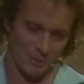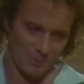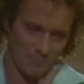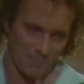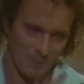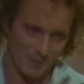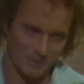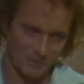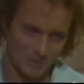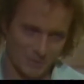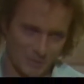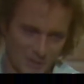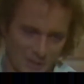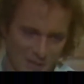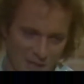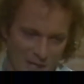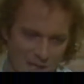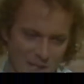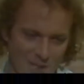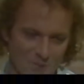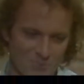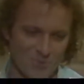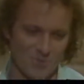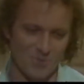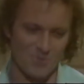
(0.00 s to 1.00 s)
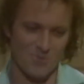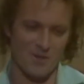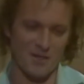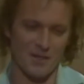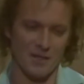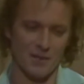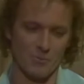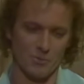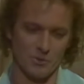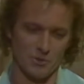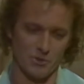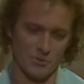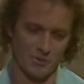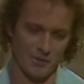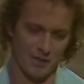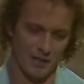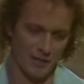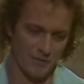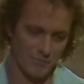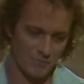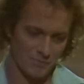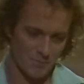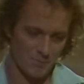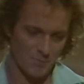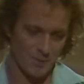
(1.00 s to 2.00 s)
talking about this engagement ring, which you
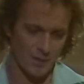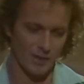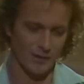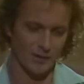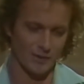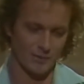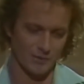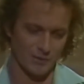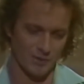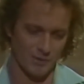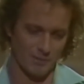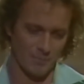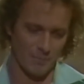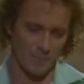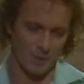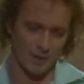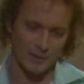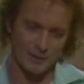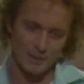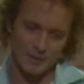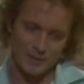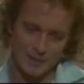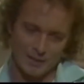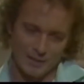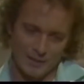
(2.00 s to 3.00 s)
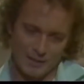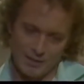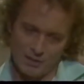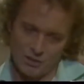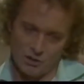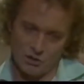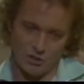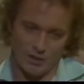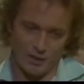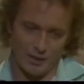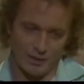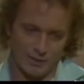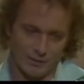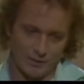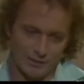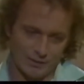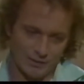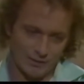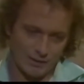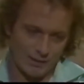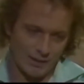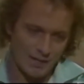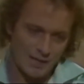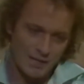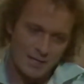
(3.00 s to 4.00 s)
gave to me, and some shady
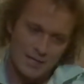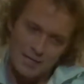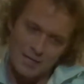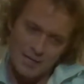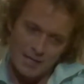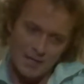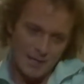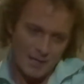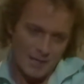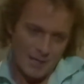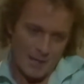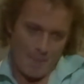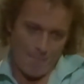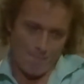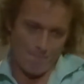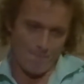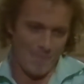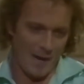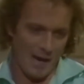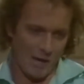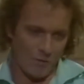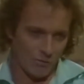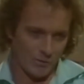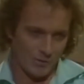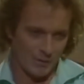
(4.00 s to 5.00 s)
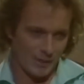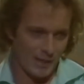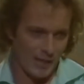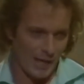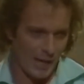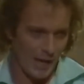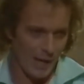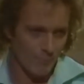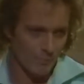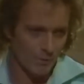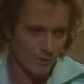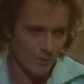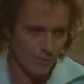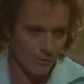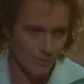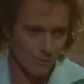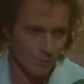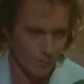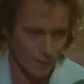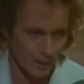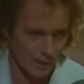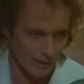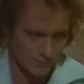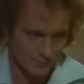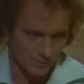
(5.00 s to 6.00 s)
little mountain cabin a
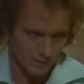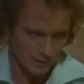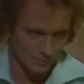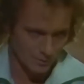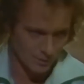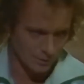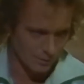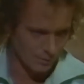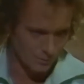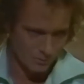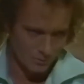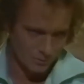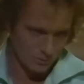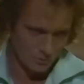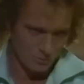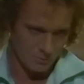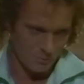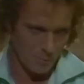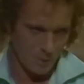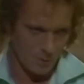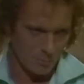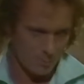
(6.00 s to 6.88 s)
whole lifetime ago, don't you